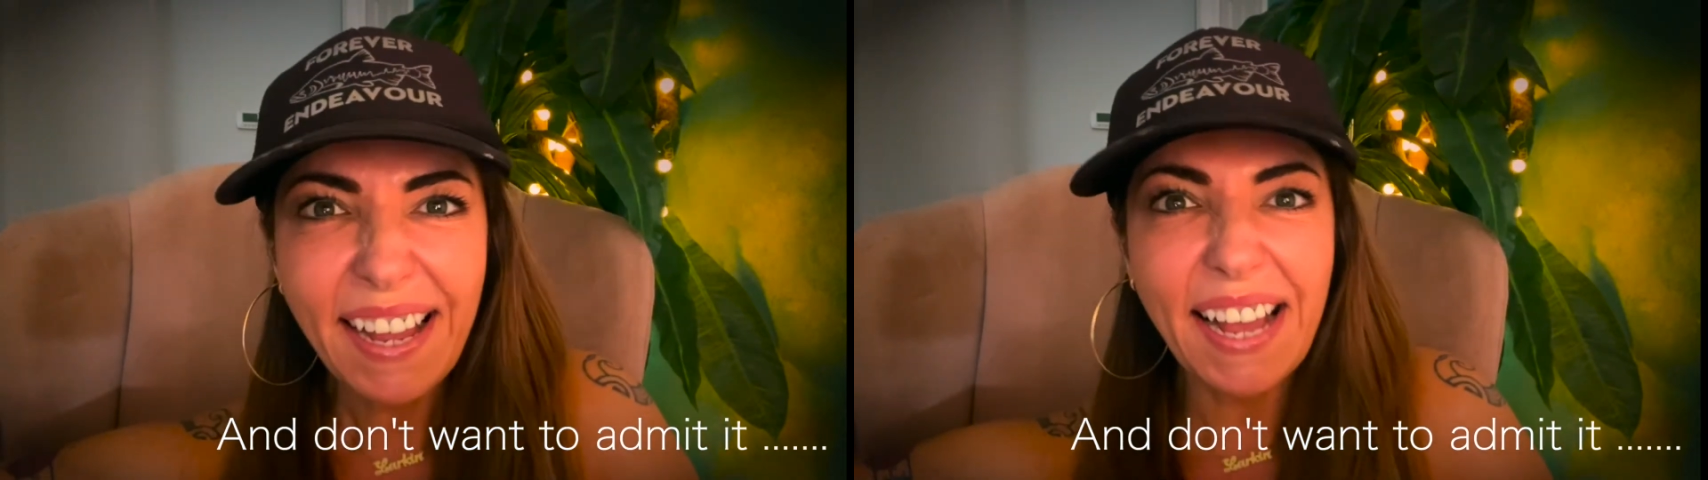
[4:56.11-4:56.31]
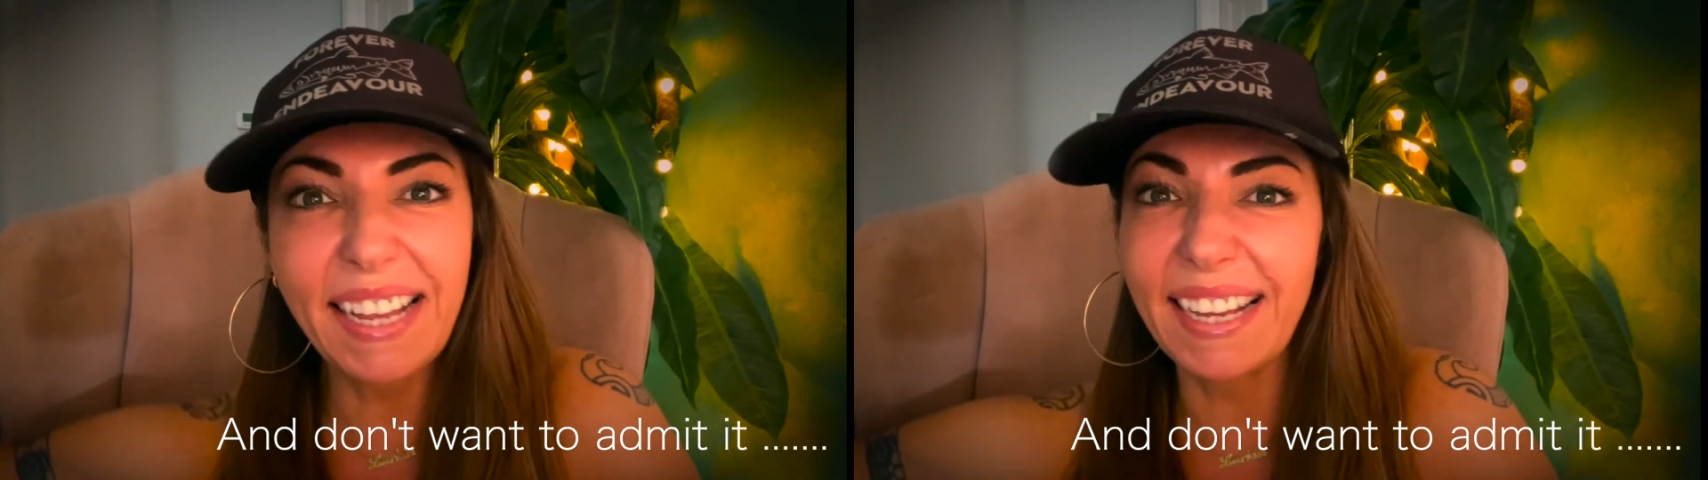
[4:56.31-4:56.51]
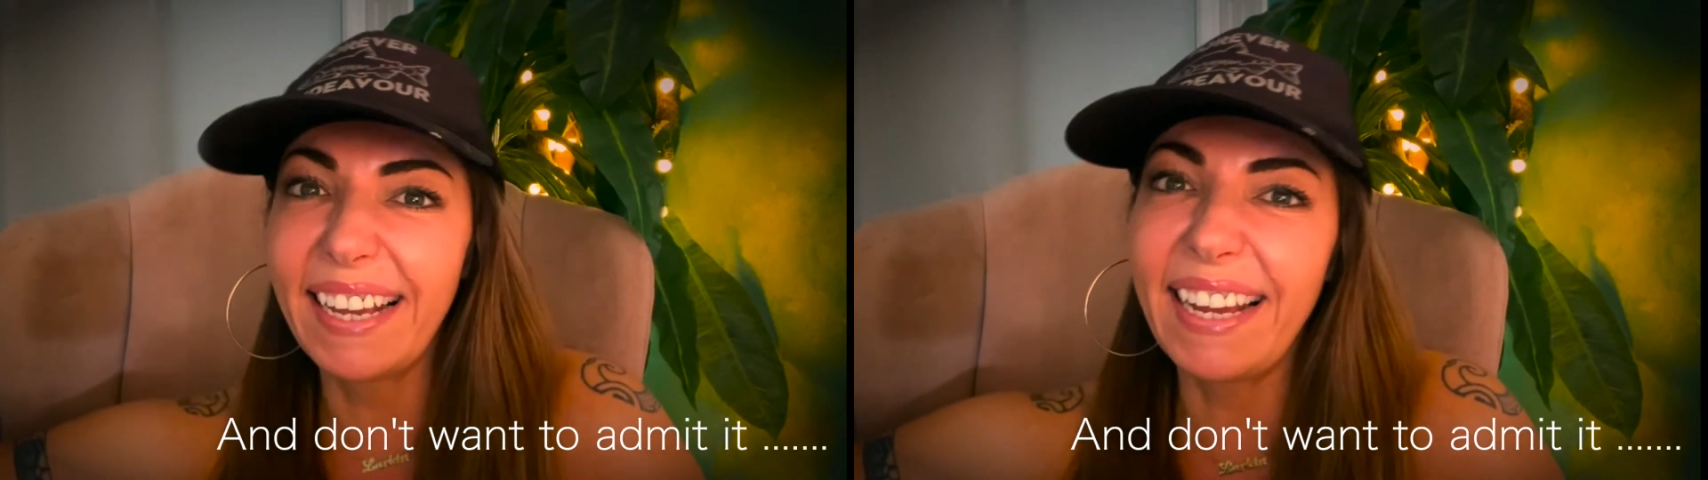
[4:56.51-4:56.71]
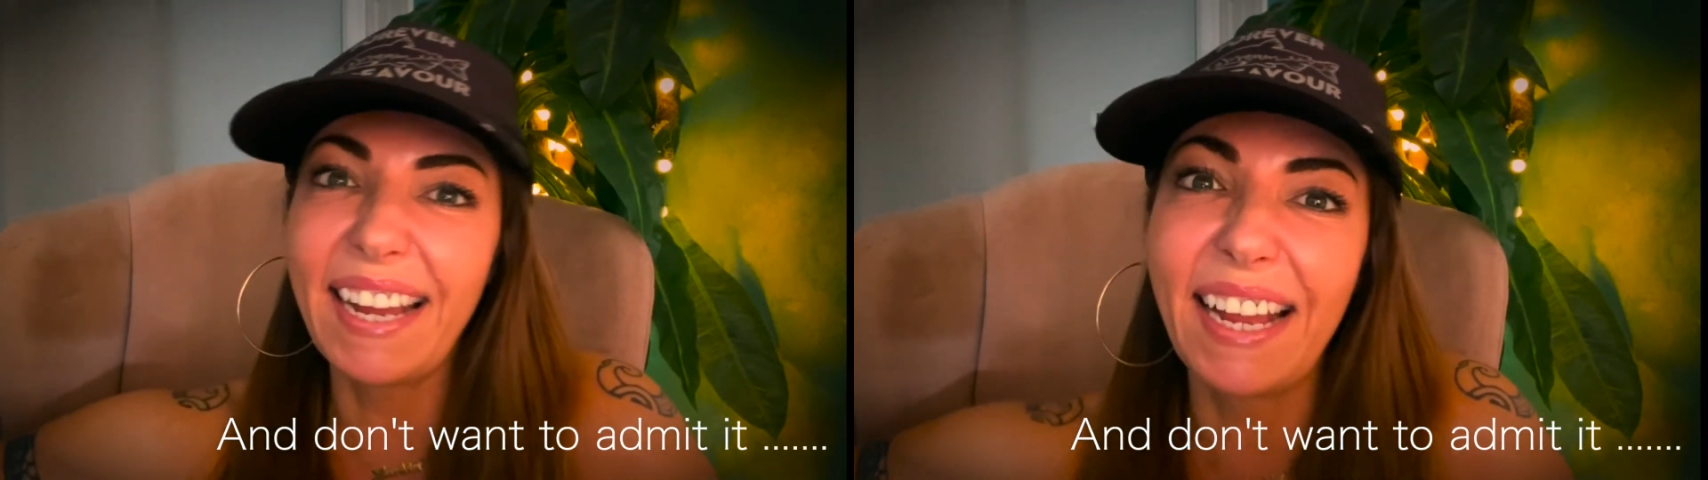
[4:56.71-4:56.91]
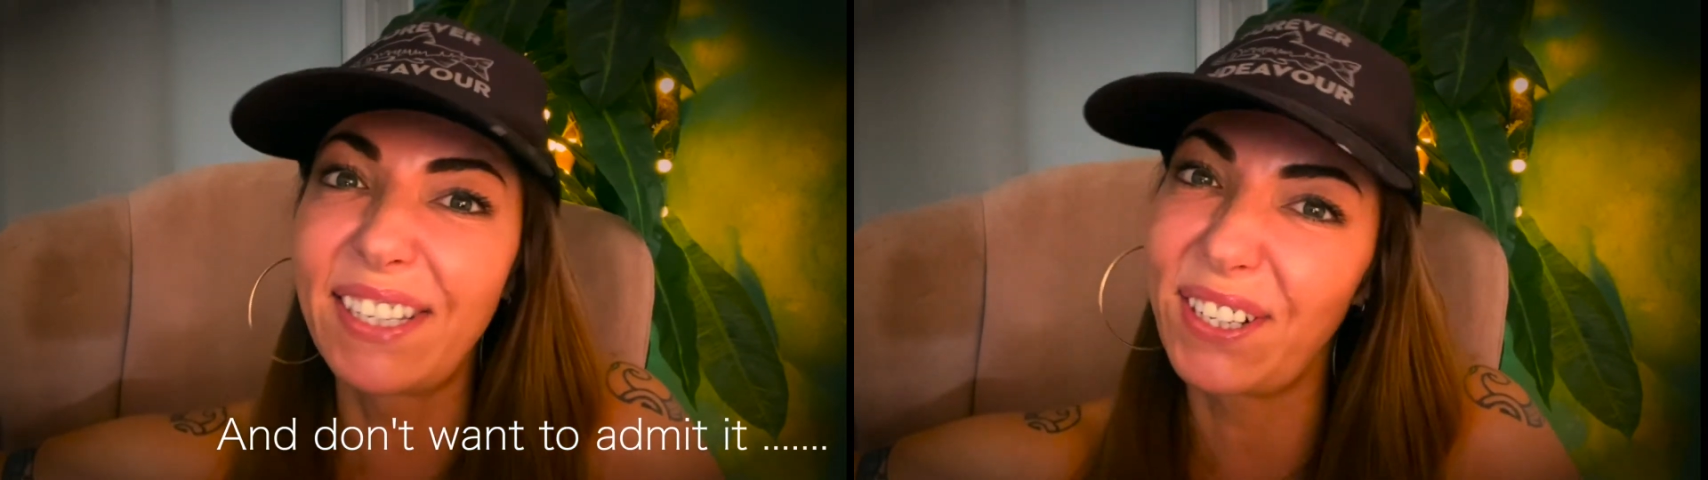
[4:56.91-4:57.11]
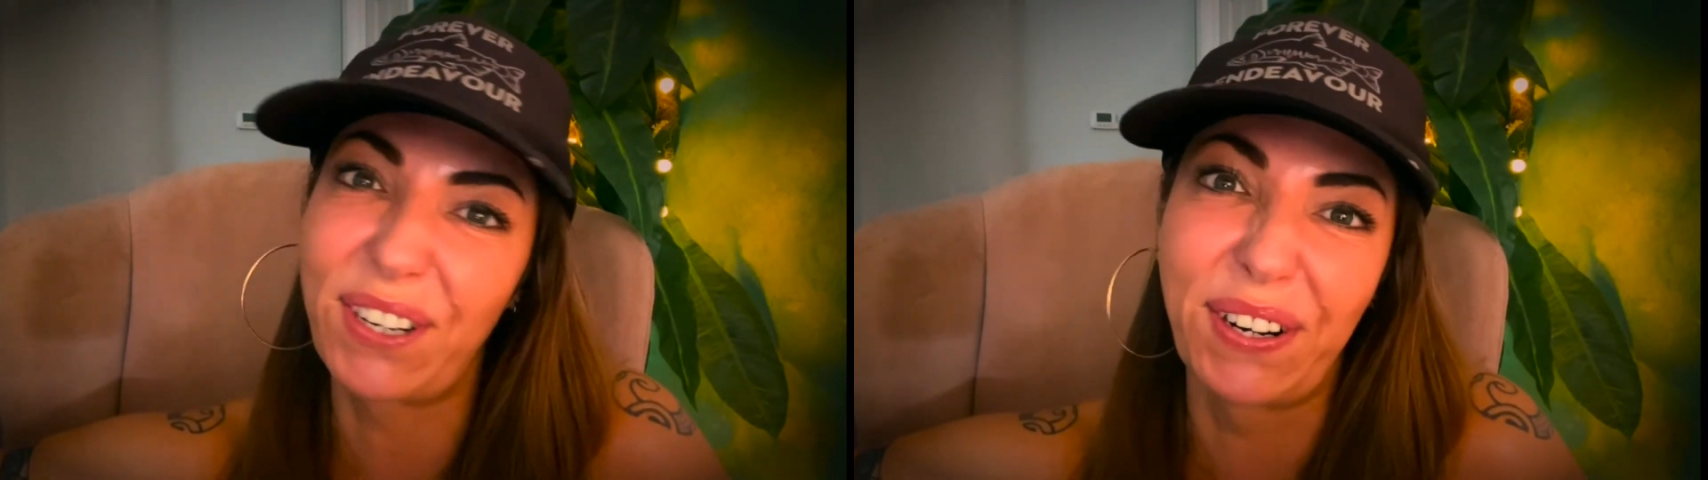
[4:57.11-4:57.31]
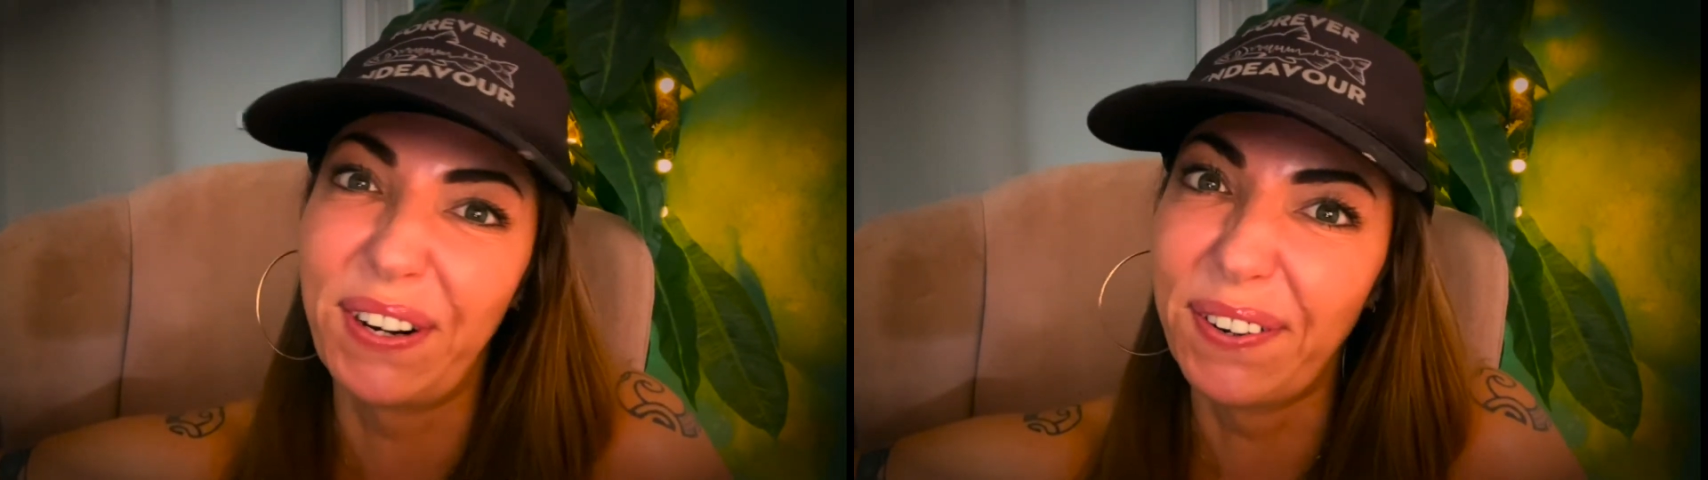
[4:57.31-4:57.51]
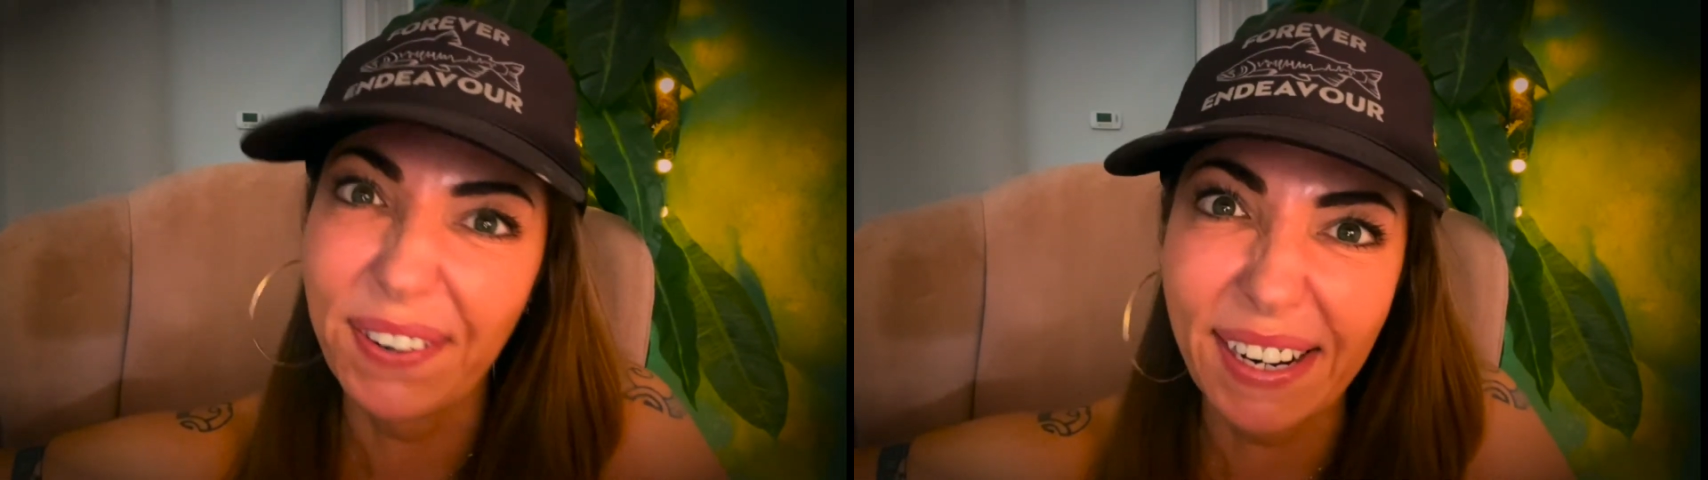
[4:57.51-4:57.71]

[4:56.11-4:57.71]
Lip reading: It's true.